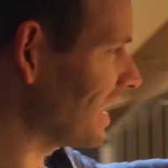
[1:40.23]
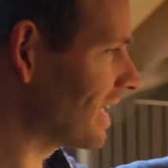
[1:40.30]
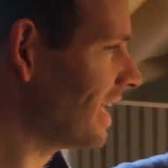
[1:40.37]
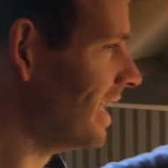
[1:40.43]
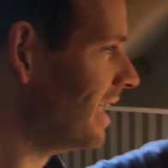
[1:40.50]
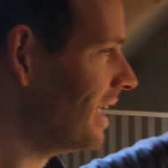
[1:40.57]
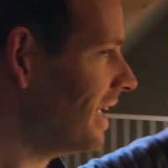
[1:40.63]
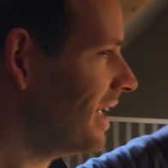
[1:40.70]

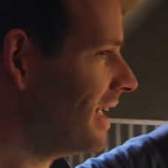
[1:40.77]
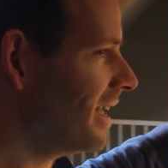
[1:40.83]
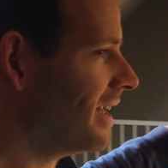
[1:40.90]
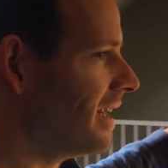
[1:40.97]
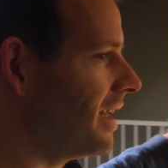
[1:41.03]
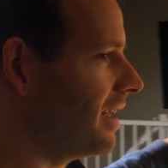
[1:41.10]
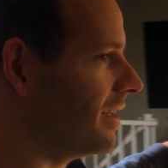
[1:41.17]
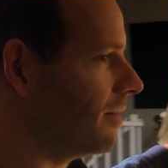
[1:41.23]

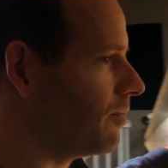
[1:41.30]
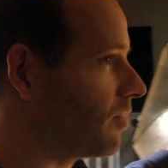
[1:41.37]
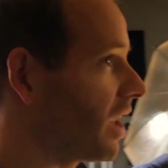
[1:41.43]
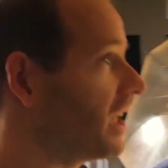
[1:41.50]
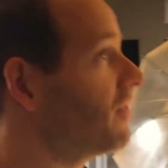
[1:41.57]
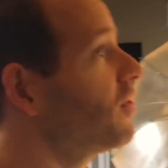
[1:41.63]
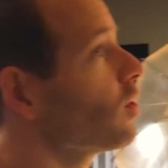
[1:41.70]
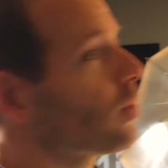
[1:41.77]

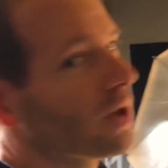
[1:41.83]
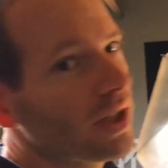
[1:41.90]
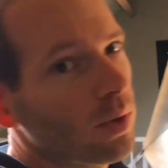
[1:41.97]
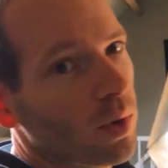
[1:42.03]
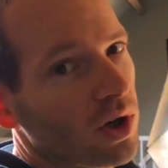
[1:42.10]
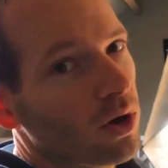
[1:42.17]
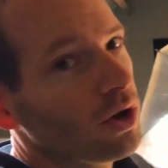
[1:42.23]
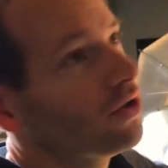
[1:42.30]
and if you're wondering
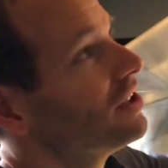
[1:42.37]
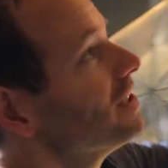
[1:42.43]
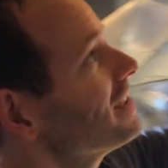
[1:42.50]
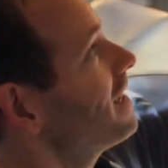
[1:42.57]
what all these